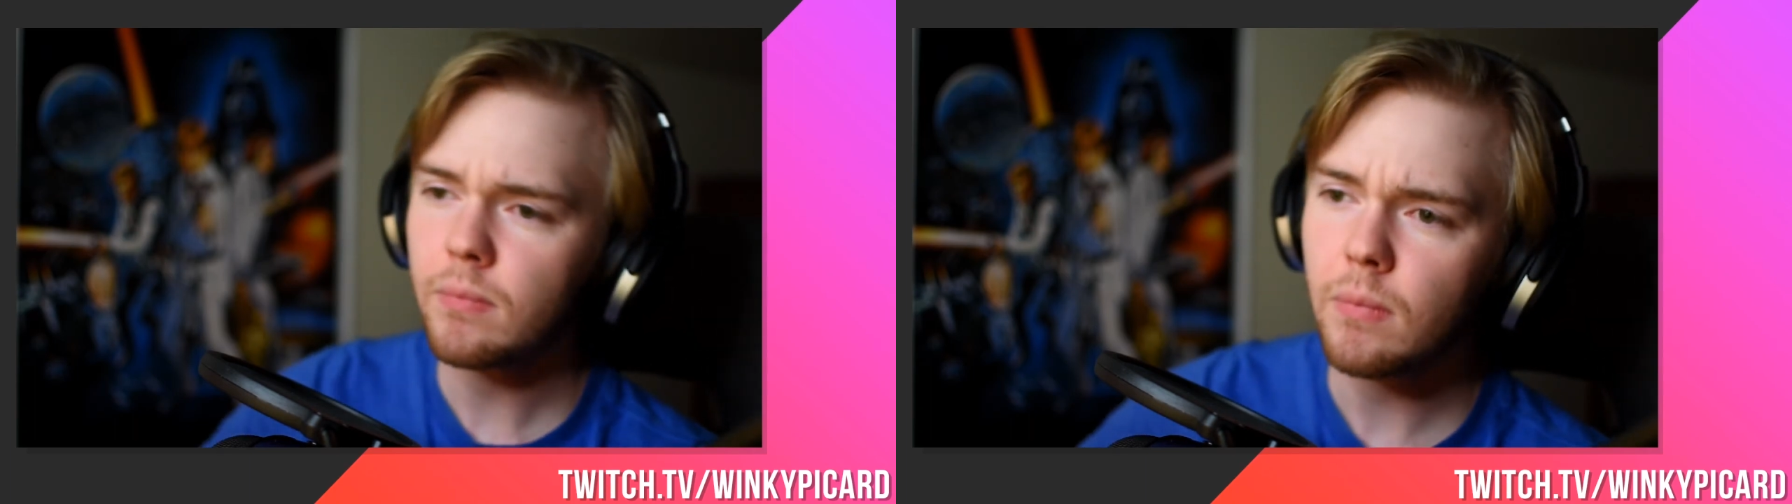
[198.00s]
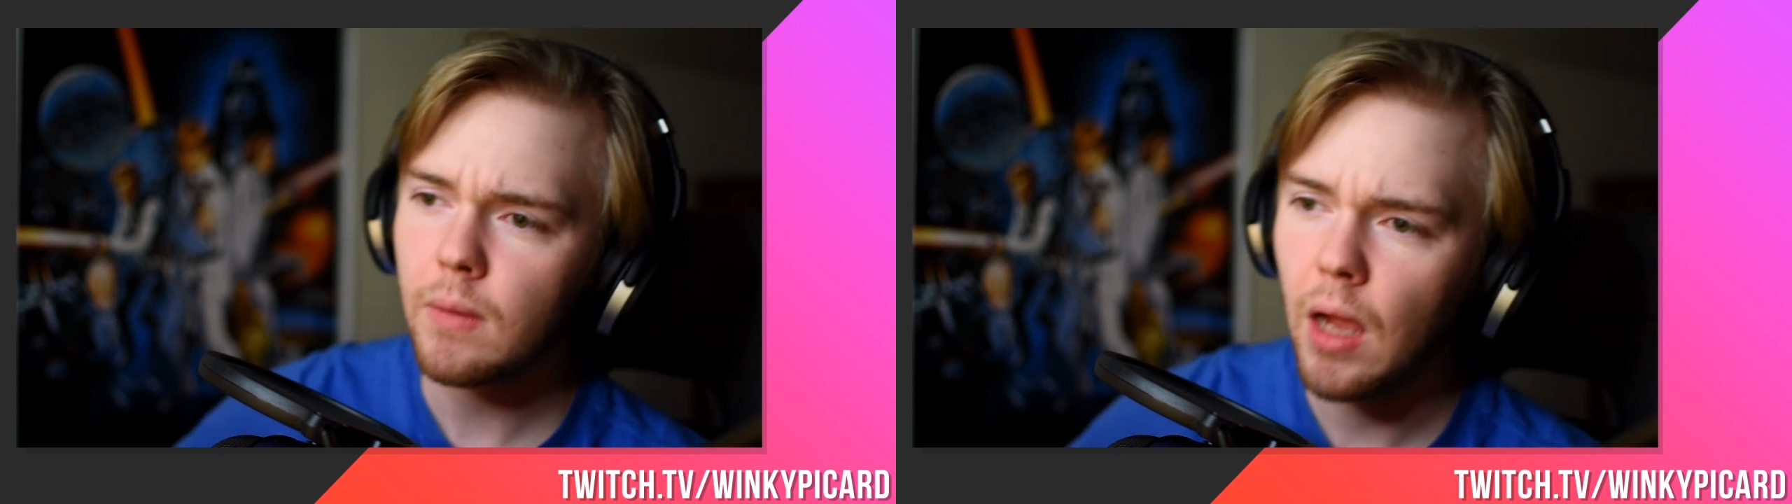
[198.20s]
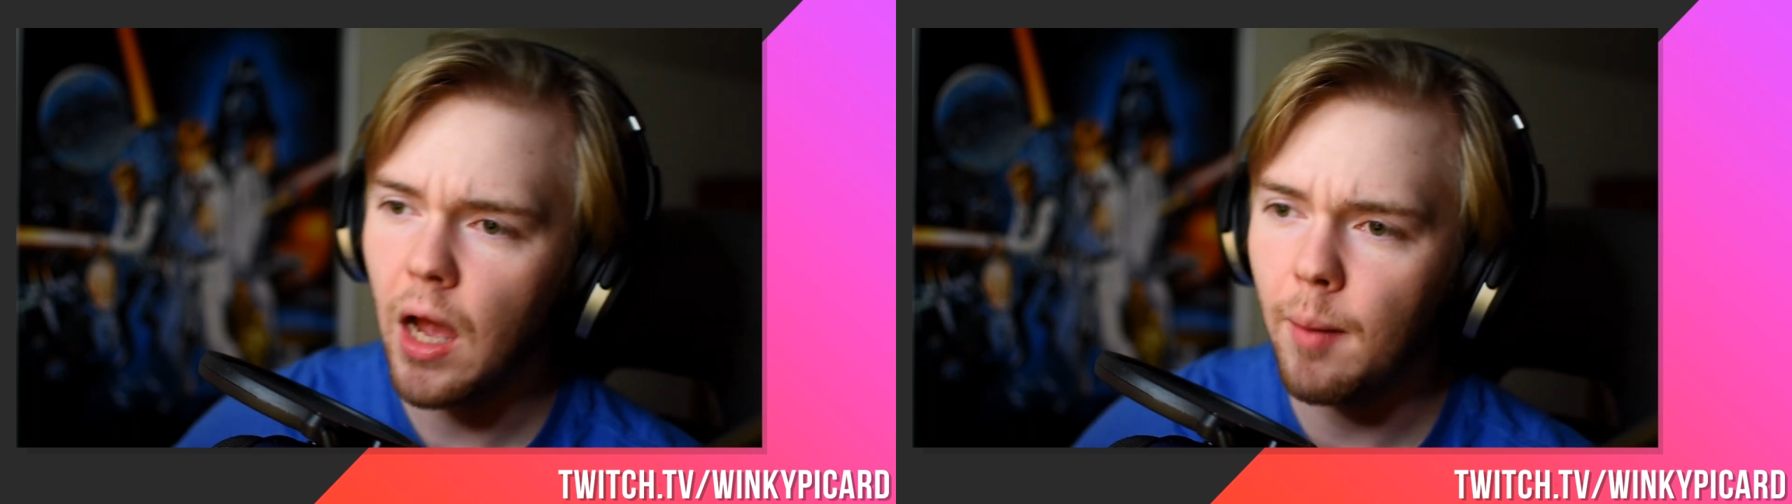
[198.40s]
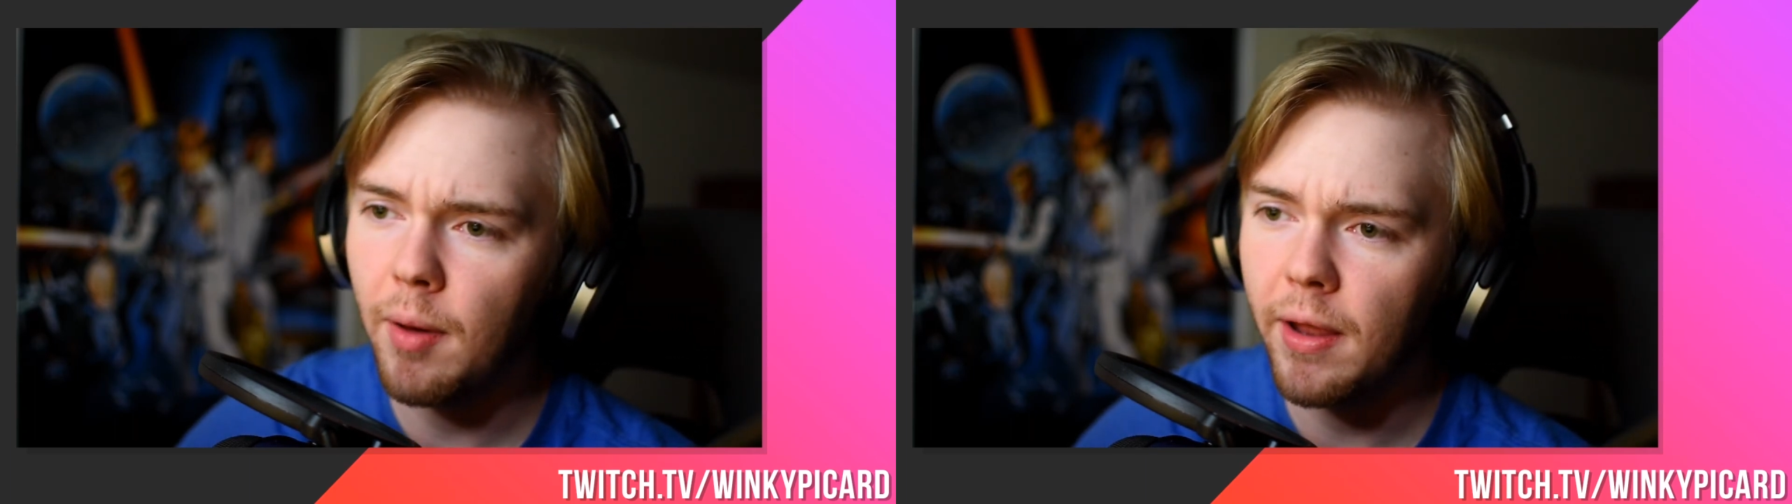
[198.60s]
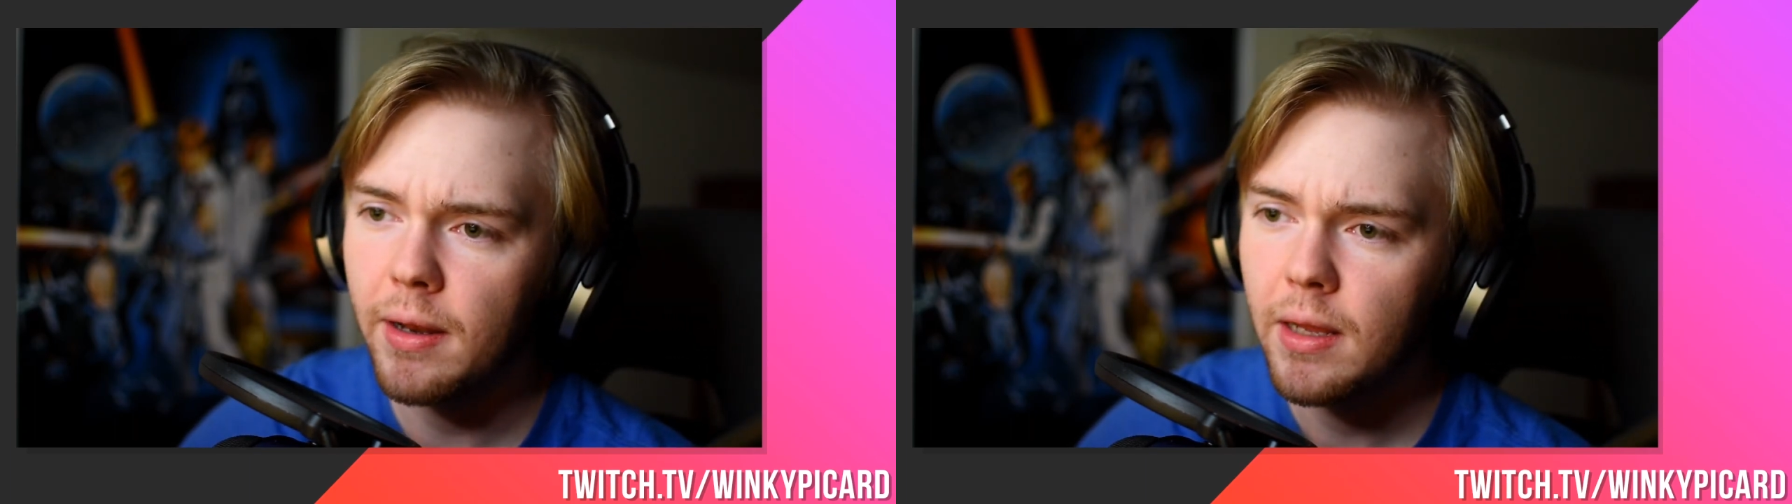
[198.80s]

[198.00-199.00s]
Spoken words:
But